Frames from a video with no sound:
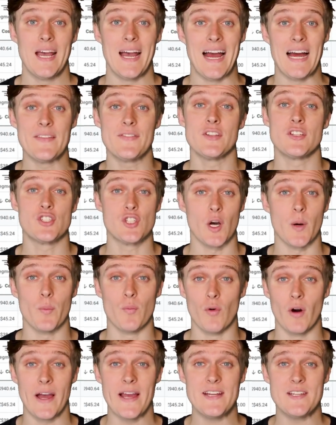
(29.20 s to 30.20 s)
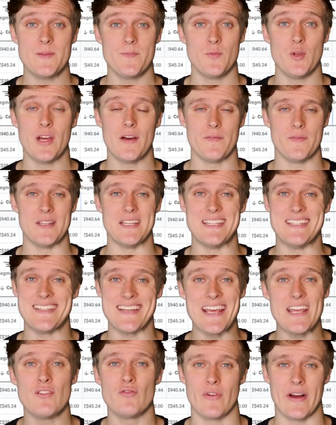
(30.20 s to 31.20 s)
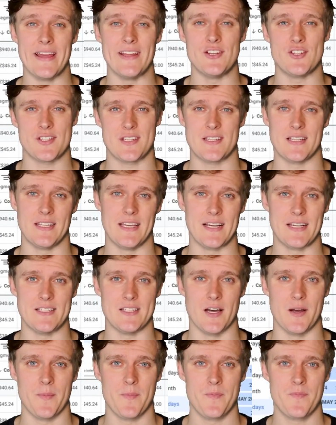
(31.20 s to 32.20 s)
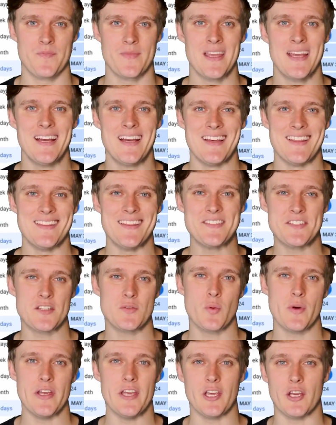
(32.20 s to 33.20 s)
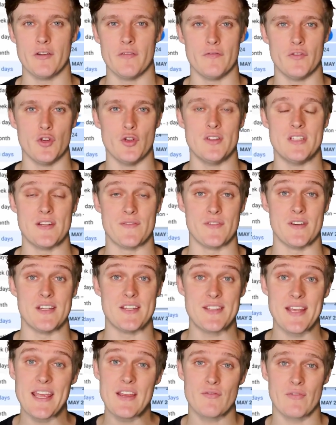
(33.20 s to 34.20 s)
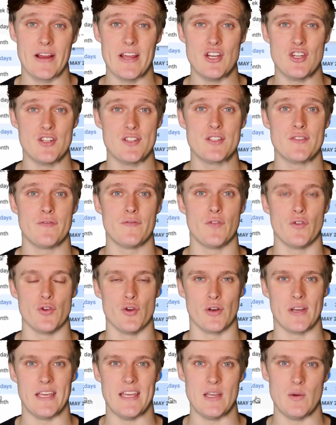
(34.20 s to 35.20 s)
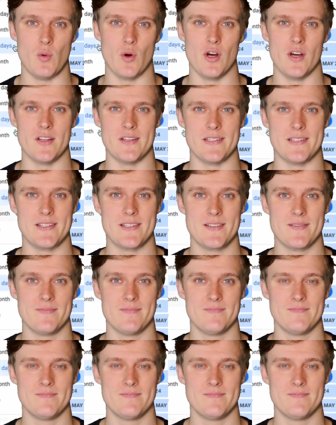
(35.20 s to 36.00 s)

At the top right, you have the date range selector. This is where you can view different date ranges for your keywords.